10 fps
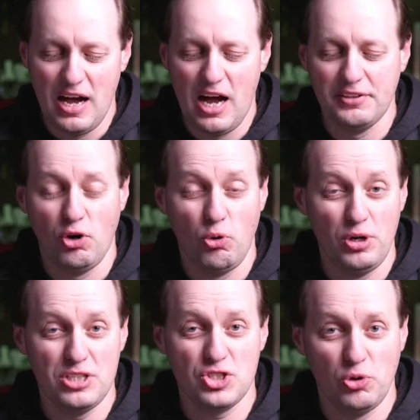Uh, the
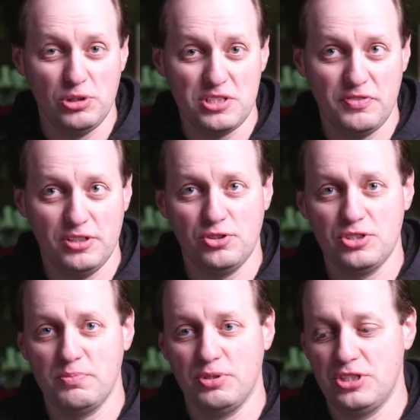Hoya Solas
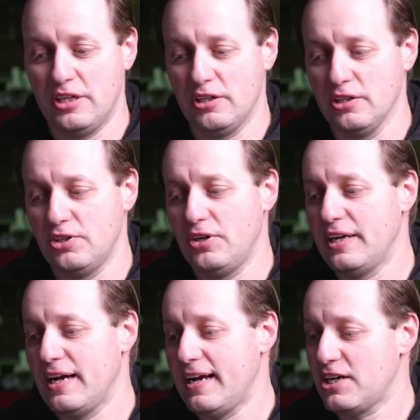filters in particular, and
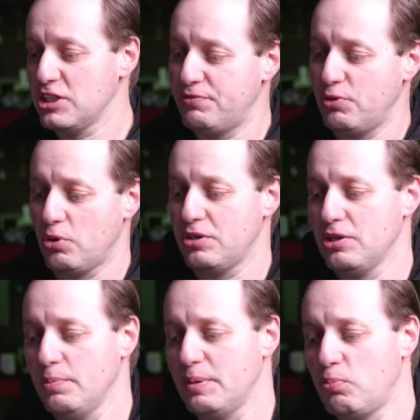that actually if you want a
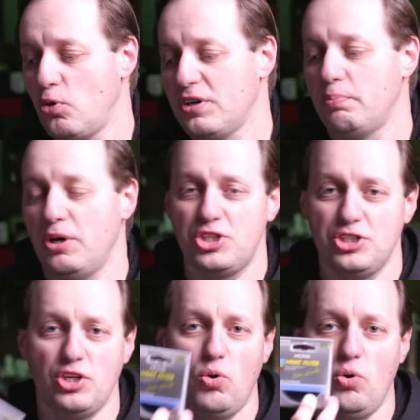little bit more on the
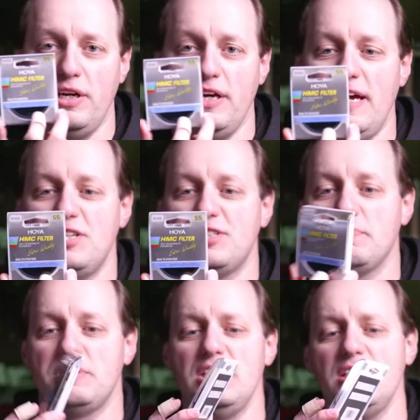budget, the Hoya
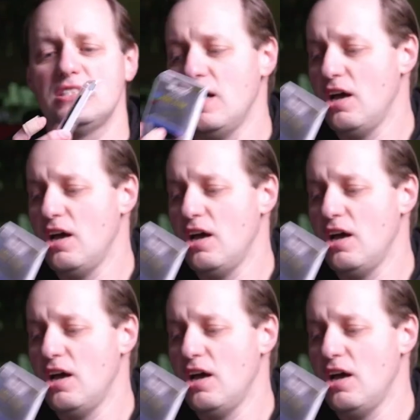HMCs,